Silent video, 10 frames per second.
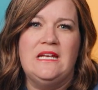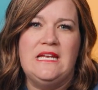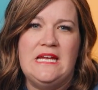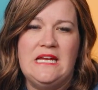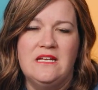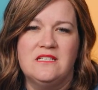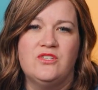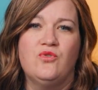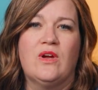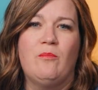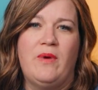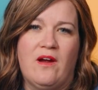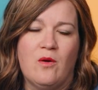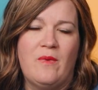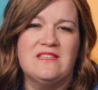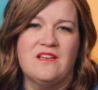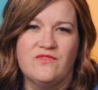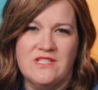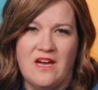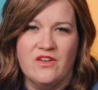need to compare
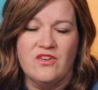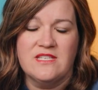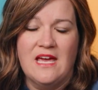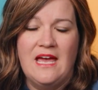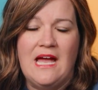myself to others.